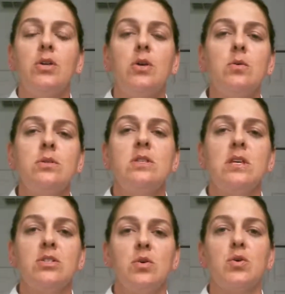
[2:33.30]
Use
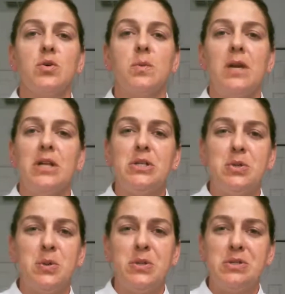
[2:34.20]
the social media
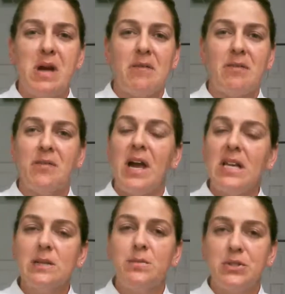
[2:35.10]
tools you have
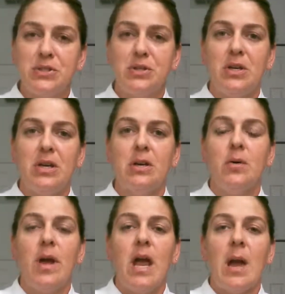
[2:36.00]
available to
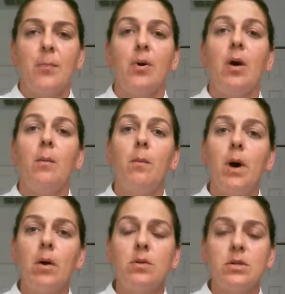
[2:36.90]
you and
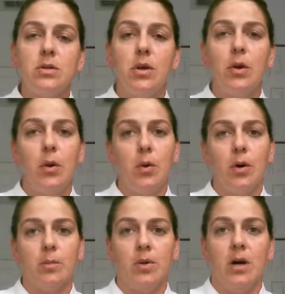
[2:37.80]
promote
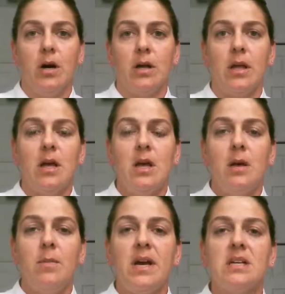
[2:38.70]
your blog.
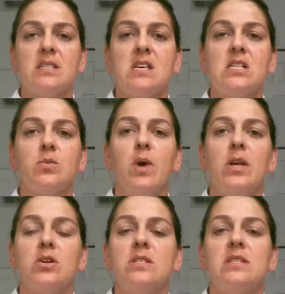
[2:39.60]
Because this
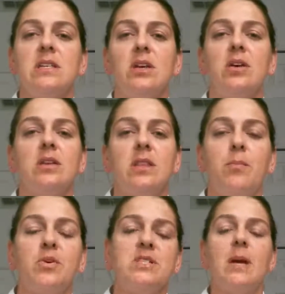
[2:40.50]
way,
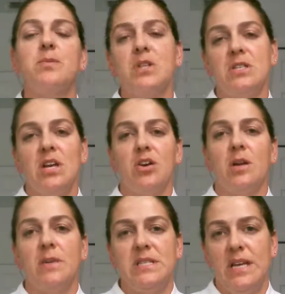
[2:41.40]
the perception is that you're
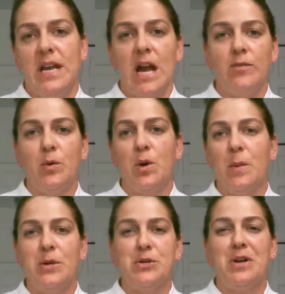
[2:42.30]
going to be seen
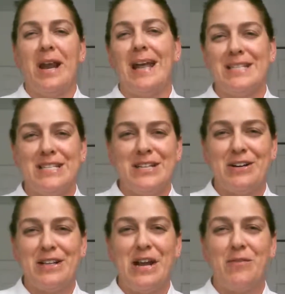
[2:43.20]
everywhere, but you're not
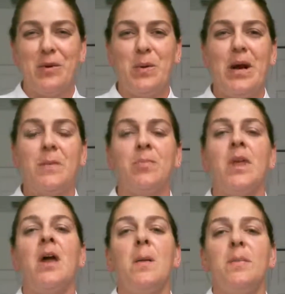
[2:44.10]
necessarily everywhere.
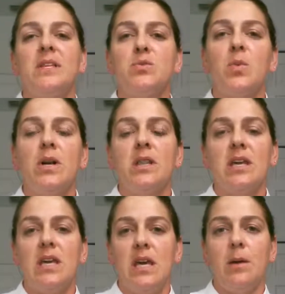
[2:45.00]
But it's one of
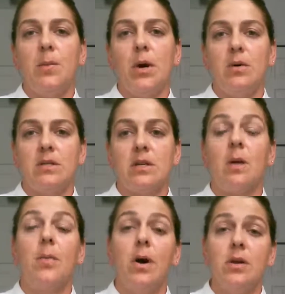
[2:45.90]
the key
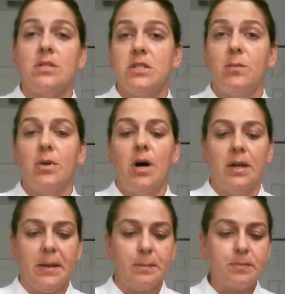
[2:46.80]
components to
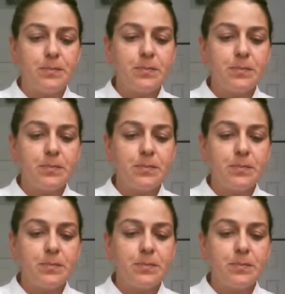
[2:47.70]
blogging.